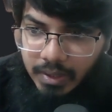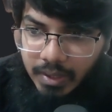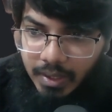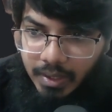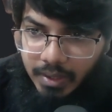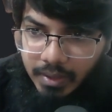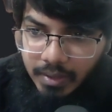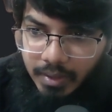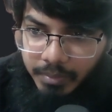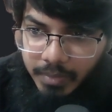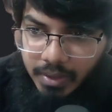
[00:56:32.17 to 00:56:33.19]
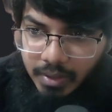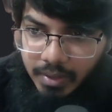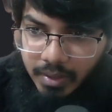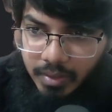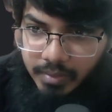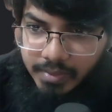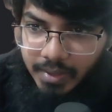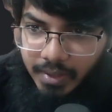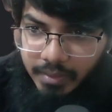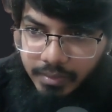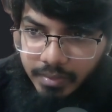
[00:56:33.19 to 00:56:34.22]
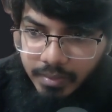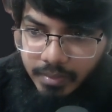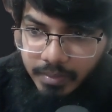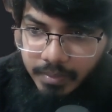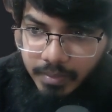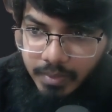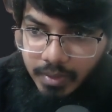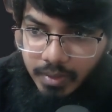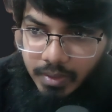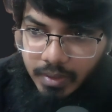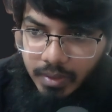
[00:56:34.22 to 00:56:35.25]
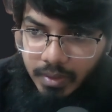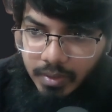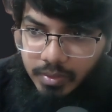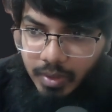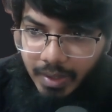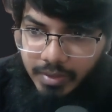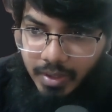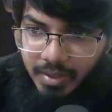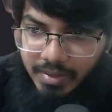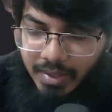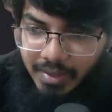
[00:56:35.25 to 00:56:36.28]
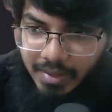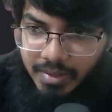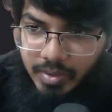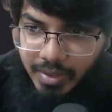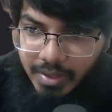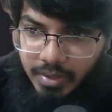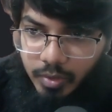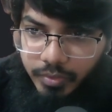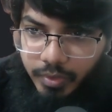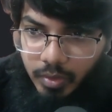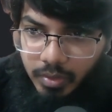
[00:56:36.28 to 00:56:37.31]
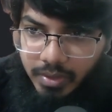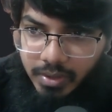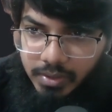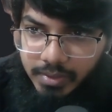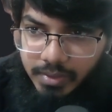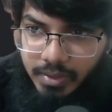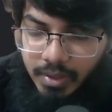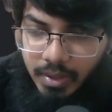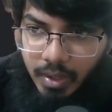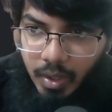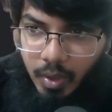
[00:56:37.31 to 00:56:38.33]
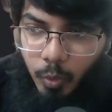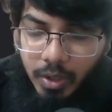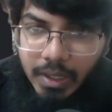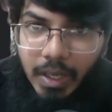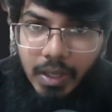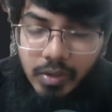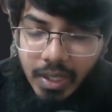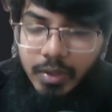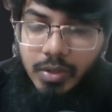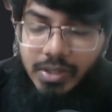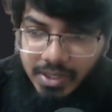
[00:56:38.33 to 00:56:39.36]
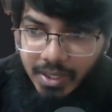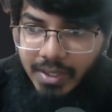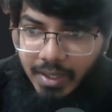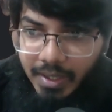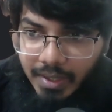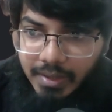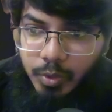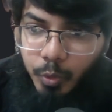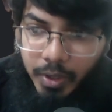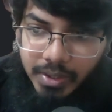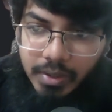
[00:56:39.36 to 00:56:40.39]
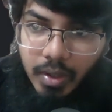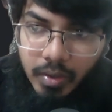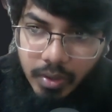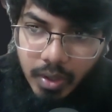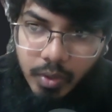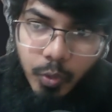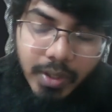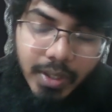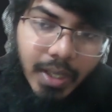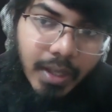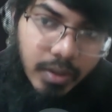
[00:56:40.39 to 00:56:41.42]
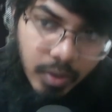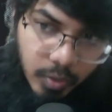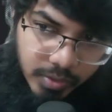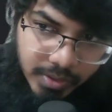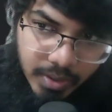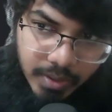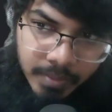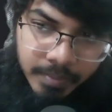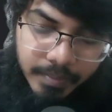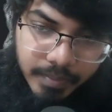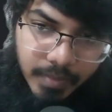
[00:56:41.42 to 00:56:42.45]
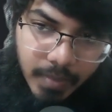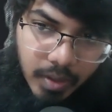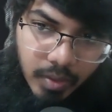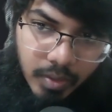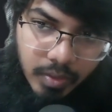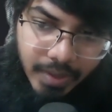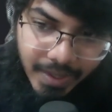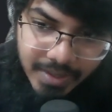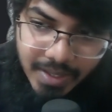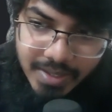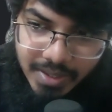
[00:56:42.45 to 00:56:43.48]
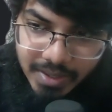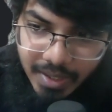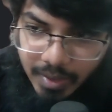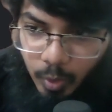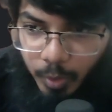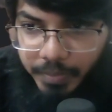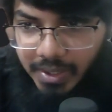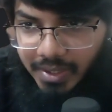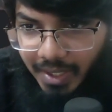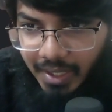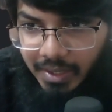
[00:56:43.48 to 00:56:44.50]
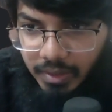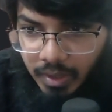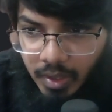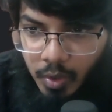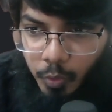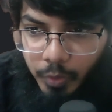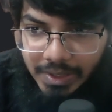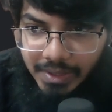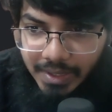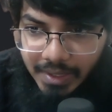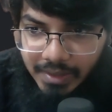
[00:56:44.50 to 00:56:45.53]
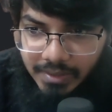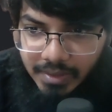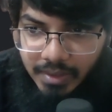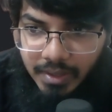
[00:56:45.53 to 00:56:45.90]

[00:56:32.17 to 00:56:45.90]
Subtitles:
and I'm gonna click on save. So as you can see, it has created two folders. What I'd like to check is whether or not when I close the extension and open it again, will these